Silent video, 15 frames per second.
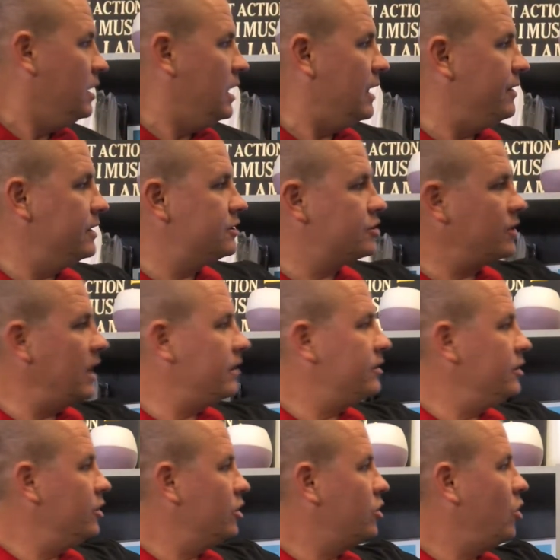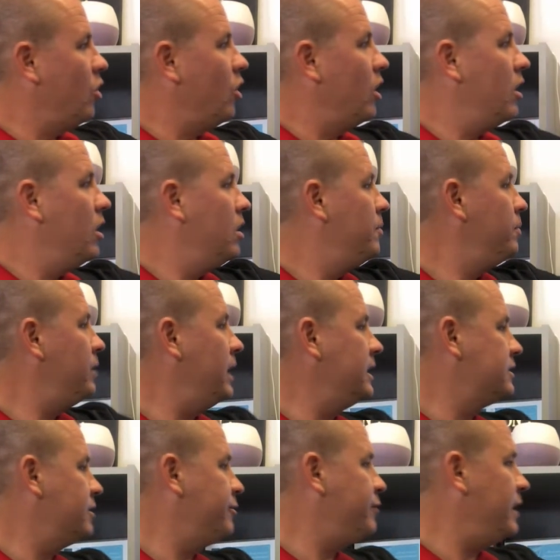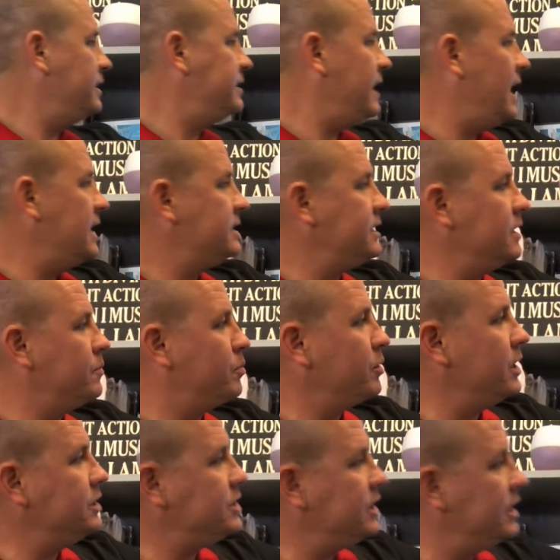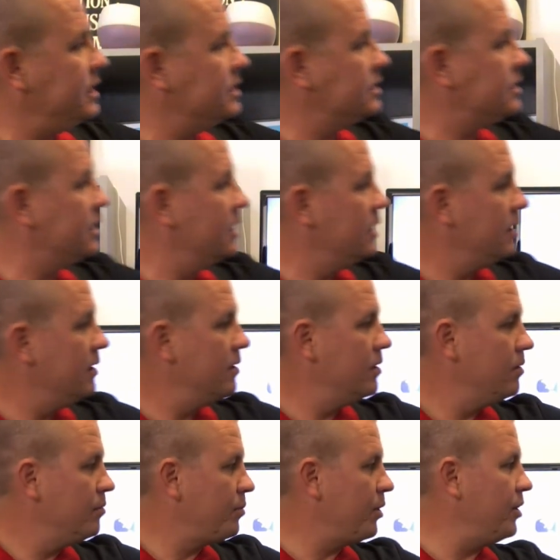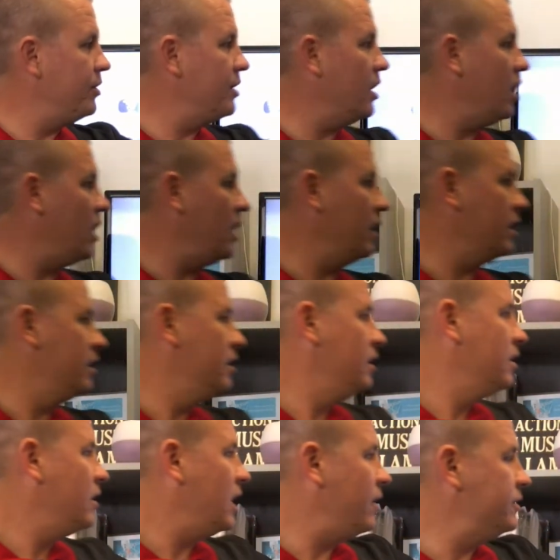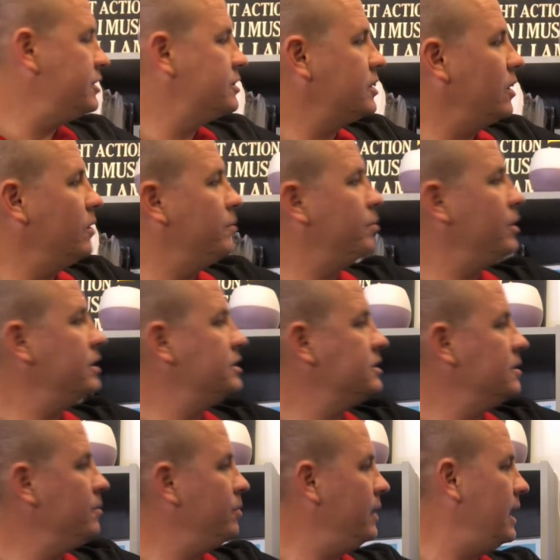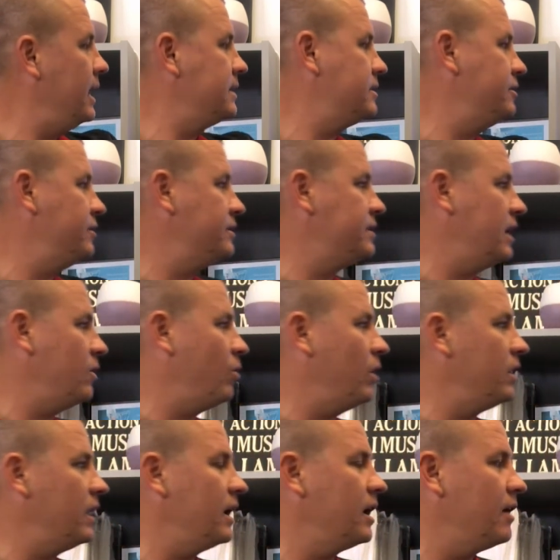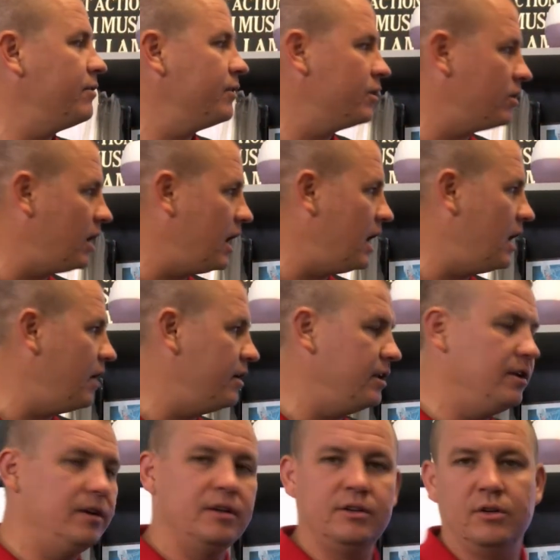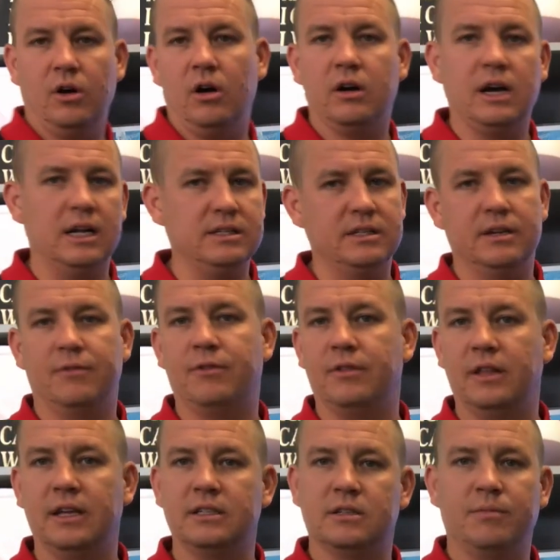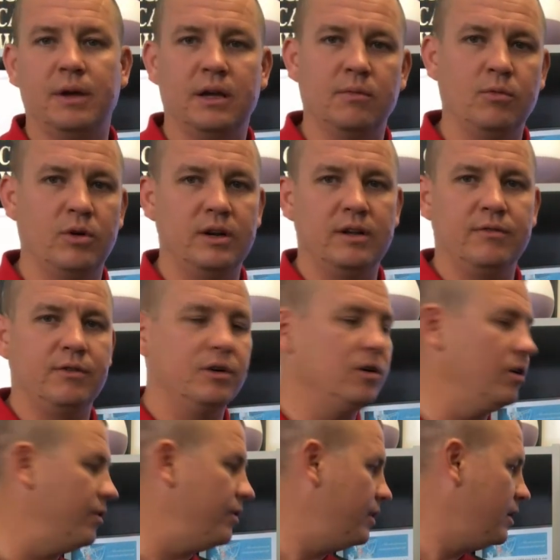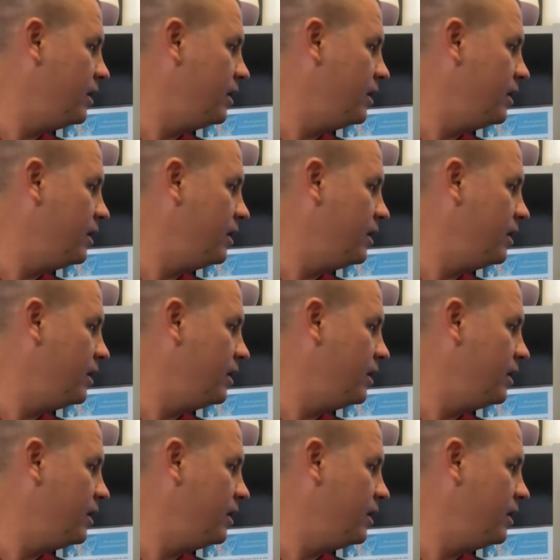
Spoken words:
And then strengthen your core. Planks are fantastic. Bridges, bird dog. I would just start with bridges and planks, and you can take one leg off the ground, and you can do all kinds of different things to make it more difficult.